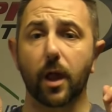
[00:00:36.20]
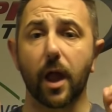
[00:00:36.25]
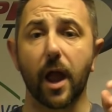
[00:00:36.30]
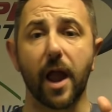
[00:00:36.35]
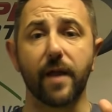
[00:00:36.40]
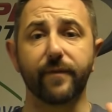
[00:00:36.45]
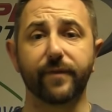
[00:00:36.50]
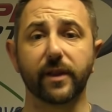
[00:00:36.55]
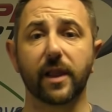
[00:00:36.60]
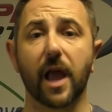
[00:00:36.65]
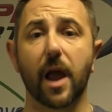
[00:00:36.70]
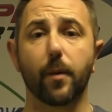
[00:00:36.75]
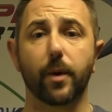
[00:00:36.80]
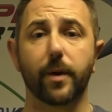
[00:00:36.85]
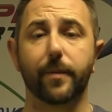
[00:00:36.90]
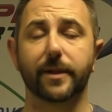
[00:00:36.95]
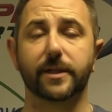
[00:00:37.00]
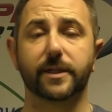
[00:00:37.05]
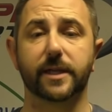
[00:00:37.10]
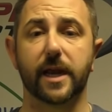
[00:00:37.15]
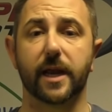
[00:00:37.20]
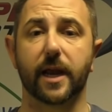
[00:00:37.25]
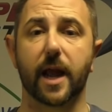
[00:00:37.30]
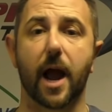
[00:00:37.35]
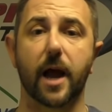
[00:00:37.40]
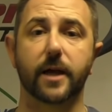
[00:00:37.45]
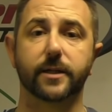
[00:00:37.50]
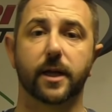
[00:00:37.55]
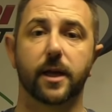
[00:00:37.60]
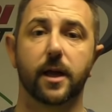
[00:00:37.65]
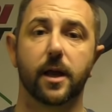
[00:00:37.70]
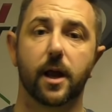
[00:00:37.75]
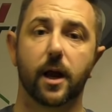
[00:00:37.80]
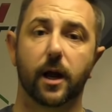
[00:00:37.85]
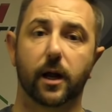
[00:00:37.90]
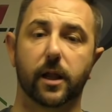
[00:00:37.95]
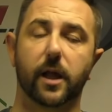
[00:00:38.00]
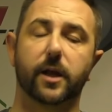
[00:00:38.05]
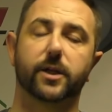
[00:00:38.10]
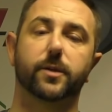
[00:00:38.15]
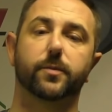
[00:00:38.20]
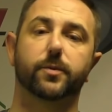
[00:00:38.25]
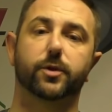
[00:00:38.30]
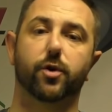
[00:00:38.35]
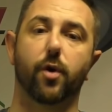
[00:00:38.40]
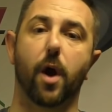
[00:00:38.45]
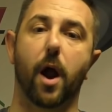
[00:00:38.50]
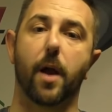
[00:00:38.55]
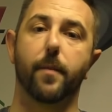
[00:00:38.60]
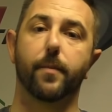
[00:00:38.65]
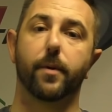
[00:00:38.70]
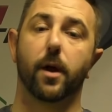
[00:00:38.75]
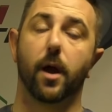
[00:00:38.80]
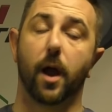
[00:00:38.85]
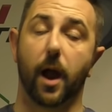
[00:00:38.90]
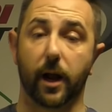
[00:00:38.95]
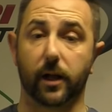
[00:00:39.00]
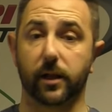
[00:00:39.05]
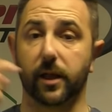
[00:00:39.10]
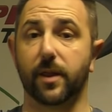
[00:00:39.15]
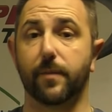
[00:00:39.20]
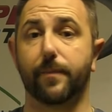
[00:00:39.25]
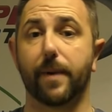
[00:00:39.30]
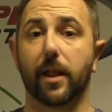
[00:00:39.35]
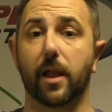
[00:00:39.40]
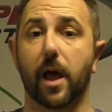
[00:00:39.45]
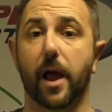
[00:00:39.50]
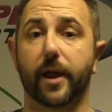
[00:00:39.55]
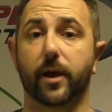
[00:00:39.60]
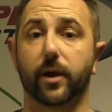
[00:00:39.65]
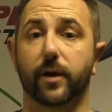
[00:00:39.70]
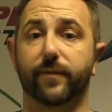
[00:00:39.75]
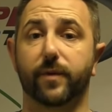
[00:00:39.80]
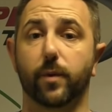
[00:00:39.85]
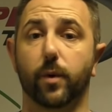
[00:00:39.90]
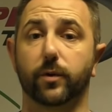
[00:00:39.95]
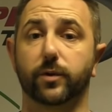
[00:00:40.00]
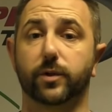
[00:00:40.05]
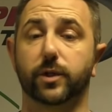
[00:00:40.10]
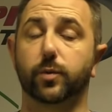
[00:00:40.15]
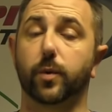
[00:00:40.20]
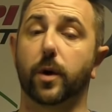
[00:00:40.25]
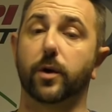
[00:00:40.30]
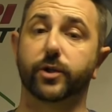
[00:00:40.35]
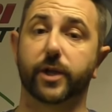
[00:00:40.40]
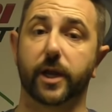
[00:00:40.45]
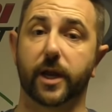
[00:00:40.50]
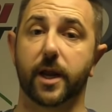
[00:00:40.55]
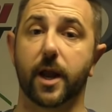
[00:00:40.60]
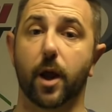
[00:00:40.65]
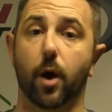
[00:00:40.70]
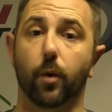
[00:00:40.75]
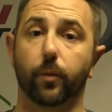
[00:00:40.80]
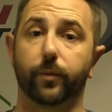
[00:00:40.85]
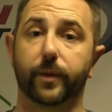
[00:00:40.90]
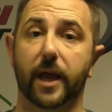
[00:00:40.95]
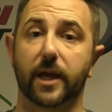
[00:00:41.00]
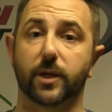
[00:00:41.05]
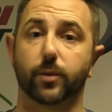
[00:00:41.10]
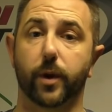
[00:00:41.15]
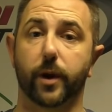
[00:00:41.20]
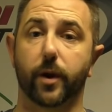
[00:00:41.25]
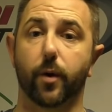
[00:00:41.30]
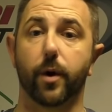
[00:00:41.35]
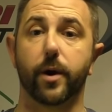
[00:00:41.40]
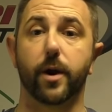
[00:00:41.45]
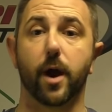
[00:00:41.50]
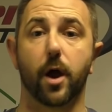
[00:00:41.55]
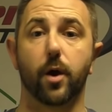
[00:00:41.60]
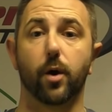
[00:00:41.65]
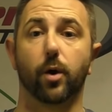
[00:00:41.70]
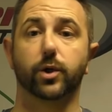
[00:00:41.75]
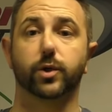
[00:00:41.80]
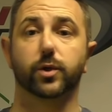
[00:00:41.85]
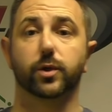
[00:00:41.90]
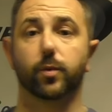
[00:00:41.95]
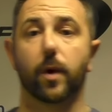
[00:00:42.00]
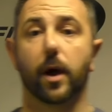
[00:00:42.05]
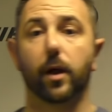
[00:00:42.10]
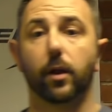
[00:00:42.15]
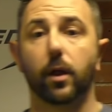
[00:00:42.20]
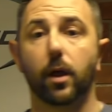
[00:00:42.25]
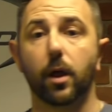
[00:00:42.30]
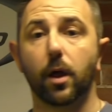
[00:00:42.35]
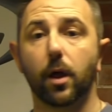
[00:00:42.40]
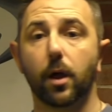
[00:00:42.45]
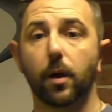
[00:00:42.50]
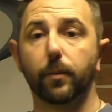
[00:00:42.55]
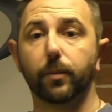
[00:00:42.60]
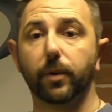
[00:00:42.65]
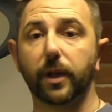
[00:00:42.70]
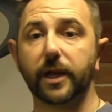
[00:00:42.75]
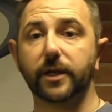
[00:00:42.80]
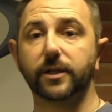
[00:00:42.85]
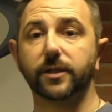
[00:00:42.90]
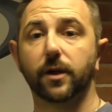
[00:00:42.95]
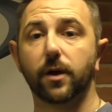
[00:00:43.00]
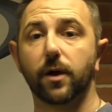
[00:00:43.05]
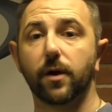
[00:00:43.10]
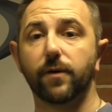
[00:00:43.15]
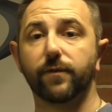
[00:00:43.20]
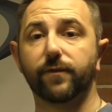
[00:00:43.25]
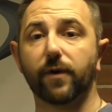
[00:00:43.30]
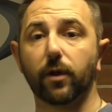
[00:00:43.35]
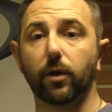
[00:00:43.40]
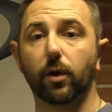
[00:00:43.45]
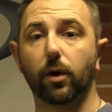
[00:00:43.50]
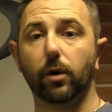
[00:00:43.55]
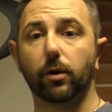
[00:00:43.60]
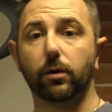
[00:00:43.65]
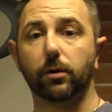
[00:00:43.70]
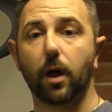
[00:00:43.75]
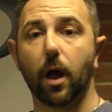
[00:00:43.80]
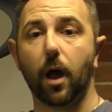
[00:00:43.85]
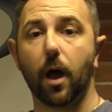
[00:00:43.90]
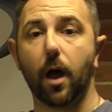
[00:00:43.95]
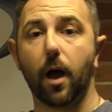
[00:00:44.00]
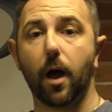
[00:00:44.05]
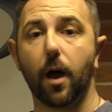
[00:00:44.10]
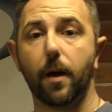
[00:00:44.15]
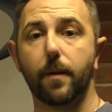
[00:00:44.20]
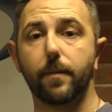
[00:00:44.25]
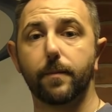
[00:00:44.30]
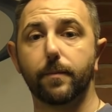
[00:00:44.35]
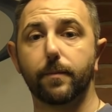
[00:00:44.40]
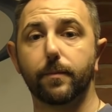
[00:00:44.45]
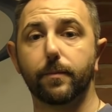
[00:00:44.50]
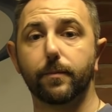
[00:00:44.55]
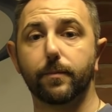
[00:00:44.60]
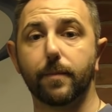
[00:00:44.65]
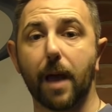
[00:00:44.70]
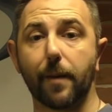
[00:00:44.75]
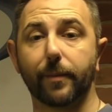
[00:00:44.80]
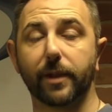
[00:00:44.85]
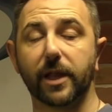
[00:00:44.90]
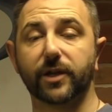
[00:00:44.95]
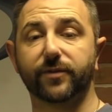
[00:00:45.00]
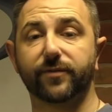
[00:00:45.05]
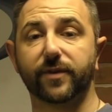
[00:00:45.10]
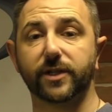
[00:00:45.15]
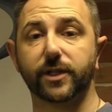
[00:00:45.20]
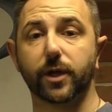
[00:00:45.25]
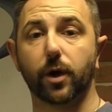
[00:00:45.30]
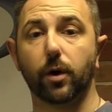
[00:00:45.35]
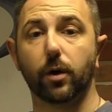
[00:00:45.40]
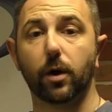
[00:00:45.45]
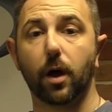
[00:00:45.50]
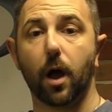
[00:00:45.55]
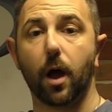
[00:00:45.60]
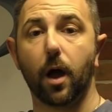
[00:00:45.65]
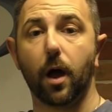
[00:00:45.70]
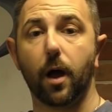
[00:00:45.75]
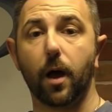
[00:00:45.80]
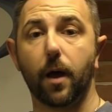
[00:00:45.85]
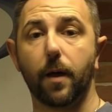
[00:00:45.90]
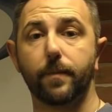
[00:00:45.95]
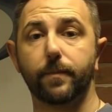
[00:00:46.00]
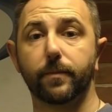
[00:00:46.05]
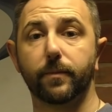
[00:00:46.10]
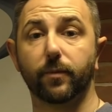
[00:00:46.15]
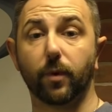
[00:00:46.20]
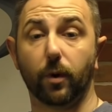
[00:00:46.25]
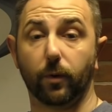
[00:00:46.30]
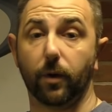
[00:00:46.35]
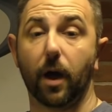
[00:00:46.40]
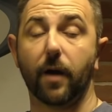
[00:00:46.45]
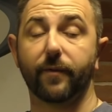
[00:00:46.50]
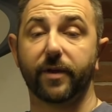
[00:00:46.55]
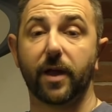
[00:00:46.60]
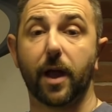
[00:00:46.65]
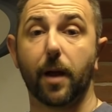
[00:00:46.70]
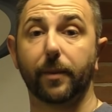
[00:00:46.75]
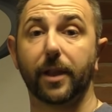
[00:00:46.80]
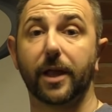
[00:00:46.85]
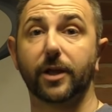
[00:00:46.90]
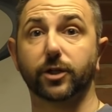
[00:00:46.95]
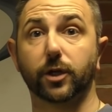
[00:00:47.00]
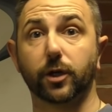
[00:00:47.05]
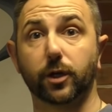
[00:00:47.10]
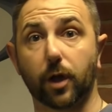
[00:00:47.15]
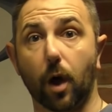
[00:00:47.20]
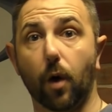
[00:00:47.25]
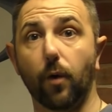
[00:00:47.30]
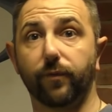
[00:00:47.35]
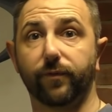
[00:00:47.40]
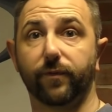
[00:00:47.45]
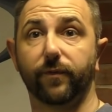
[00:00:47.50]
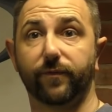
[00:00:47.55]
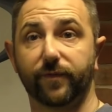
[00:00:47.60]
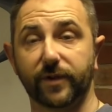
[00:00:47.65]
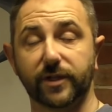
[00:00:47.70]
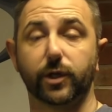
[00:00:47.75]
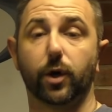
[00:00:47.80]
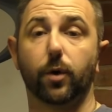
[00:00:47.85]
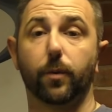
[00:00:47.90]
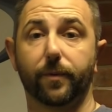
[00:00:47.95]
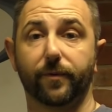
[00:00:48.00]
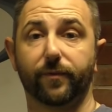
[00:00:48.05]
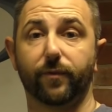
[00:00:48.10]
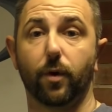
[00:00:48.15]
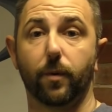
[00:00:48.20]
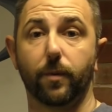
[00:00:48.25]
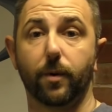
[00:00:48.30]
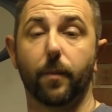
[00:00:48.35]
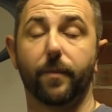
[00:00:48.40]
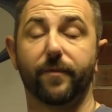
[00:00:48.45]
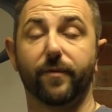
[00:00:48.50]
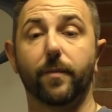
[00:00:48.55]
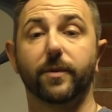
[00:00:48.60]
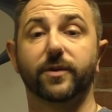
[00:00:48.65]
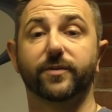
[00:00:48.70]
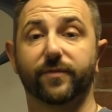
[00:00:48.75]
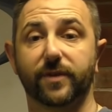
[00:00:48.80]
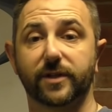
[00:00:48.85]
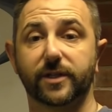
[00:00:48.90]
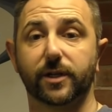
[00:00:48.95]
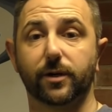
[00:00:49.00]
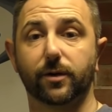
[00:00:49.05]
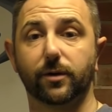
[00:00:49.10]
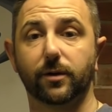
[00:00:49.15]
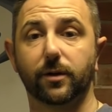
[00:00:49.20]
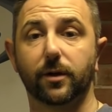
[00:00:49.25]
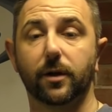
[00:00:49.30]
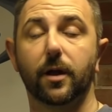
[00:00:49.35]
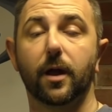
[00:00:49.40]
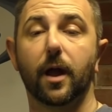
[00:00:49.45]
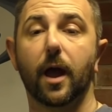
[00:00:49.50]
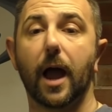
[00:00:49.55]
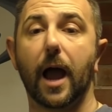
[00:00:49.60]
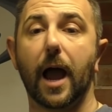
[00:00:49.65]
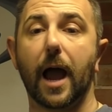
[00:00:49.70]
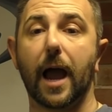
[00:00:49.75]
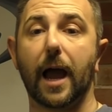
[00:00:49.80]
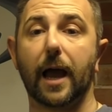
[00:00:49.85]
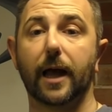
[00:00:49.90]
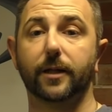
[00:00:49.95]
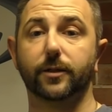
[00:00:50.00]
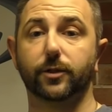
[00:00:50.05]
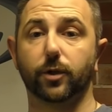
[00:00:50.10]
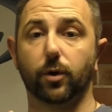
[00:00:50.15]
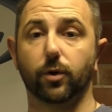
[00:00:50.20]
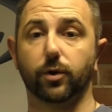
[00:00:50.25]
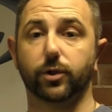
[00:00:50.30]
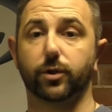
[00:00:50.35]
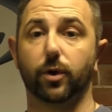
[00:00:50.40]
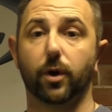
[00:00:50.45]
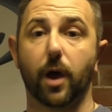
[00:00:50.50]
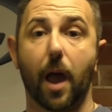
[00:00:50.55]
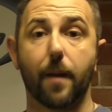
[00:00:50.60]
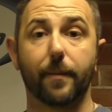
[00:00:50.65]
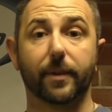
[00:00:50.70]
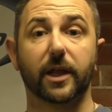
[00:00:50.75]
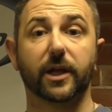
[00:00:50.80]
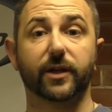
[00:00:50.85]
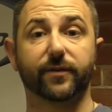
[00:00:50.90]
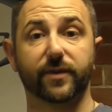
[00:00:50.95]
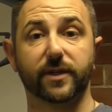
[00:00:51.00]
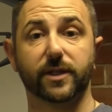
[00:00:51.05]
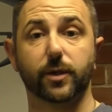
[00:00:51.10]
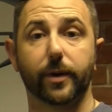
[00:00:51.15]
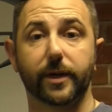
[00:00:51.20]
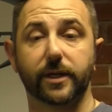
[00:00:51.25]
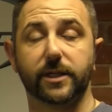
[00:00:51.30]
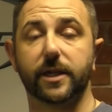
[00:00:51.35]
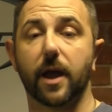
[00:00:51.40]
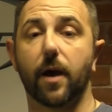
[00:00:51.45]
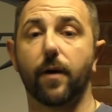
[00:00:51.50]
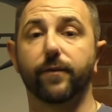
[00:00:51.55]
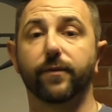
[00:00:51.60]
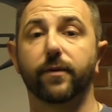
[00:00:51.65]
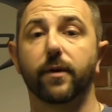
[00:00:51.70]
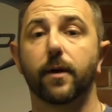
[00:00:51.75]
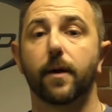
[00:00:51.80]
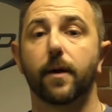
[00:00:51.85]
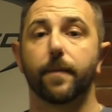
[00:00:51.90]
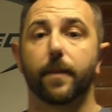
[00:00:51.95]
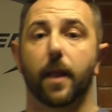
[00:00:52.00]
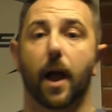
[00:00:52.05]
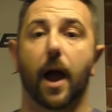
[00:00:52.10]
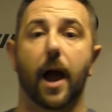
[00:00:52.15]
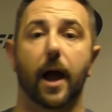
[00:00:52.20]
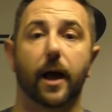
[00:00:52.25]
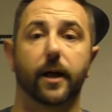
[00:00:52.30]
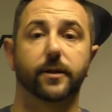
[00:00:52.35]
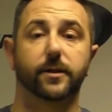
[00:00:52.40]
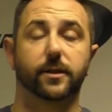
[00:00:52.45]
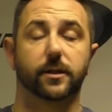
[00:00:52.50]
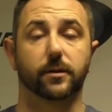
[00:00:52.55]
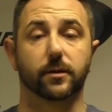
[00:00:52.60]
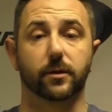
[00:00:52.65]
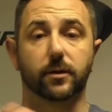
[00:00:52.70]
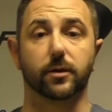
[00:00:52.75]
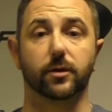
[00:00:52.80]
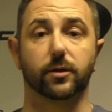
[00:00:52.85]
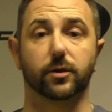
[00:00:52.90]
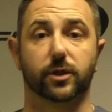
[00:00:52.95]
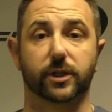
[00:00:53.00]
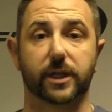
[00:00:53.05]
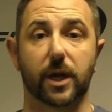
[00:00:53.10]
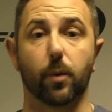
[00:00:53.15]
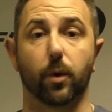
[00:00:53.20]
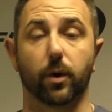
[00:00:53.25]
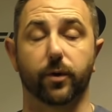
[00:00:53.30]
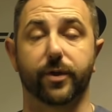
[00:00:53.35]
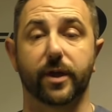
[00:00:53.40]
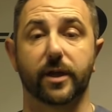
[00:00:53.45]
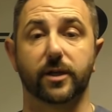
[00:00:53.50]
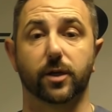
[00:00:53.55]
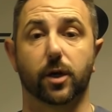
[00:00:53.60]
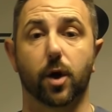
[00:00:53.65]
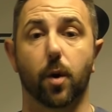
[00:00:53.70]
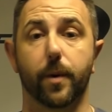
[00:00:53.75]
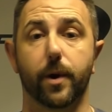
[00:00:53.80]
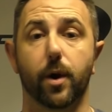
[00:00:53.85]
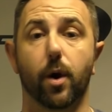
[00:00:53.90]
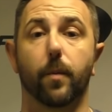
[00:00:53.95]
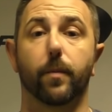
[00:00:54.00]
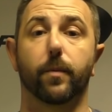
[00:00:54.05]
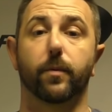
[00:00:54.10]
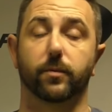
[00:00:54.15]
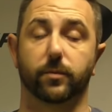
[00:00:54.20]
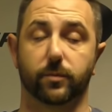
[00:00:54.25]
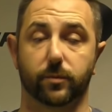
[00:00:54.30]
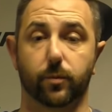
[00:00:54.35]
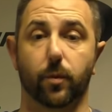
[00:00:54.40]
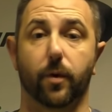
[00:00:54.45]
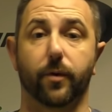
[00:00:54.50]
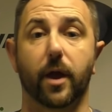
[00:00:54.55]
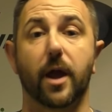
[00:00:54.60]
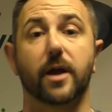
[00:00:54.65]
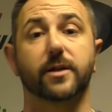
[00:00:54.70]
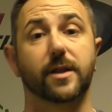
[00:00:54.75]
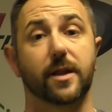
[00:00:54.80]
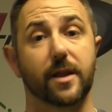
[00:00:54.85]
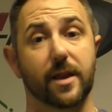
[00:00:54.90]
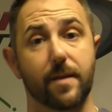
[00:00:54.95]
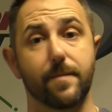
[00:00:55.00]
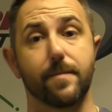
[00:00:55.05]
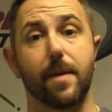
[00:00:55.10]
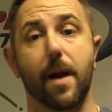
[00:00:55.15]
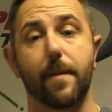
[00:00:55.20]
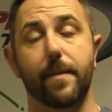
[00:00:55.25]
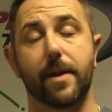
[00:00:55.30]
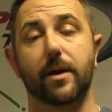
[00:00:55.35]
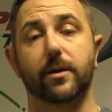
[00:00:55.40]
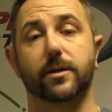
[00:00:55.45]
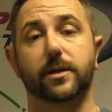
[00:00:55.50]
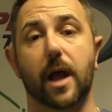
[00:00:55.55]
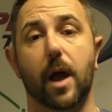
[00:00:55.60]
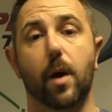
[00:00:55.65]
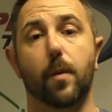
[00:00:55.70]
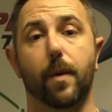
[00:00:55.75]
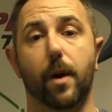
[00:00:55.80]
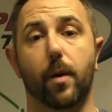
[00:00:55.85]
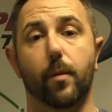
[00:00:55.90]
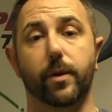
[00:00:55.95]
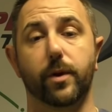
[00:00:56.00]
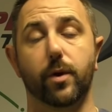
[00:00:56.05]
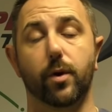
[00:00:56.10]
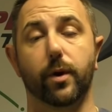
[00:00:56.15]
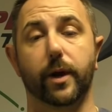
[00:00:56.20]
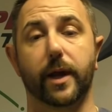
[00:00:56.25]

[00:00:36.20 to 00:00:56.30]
If you like what you've been seeing, guys, click subscribe and click the bell icon if you want to as well, so you can get updates where you're going. And also as well, please follow MLH Physio, MLH Golf Physio Performance Physio, and also MLH Physio itself, and see what things are coming up. Well, guys, they might be able to help out with your